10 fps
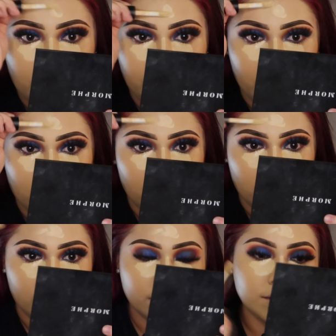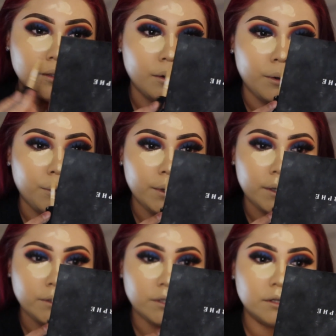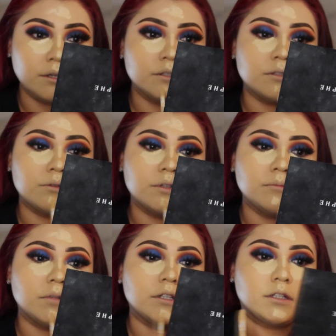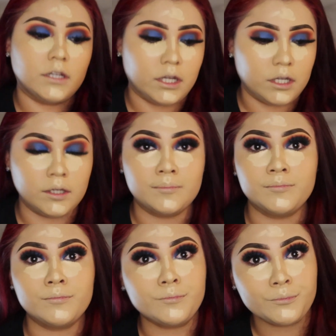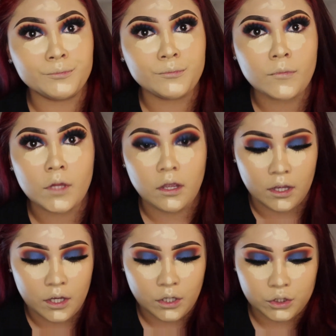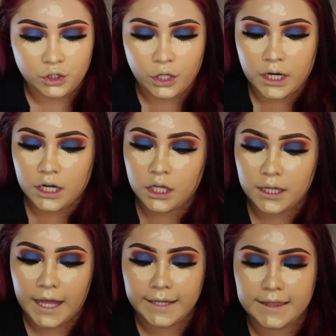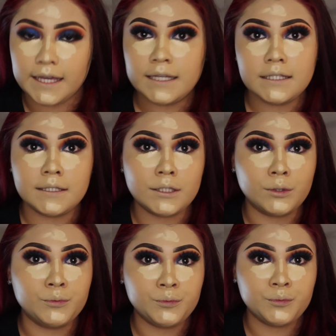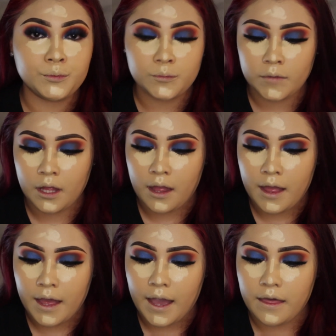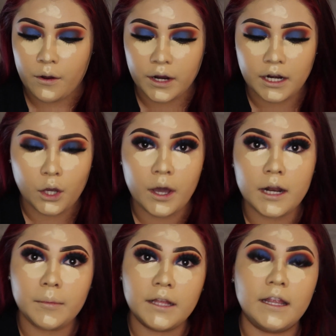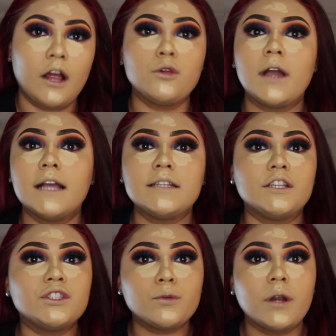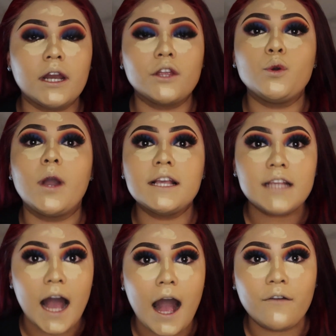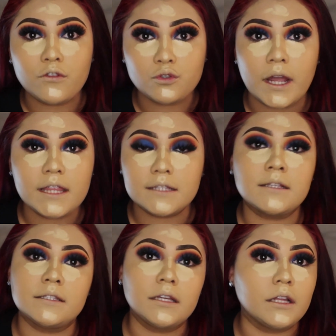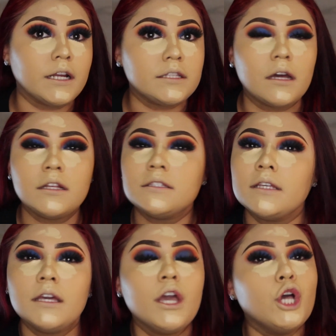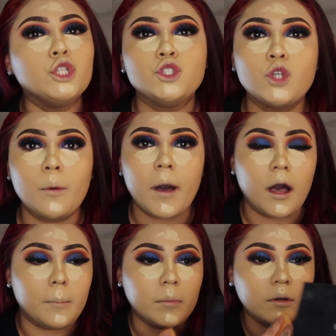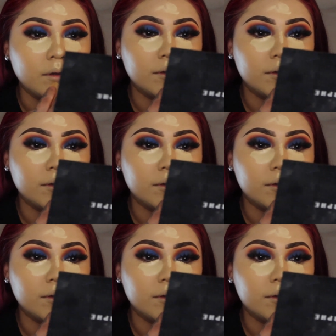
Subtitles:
because we ain't trying to get screamed out again. So you're gonna look like this, and then we're gonna go ahead and blend it out. You guys, I swear, you guys have to try this concealer. It's honestly so bomb,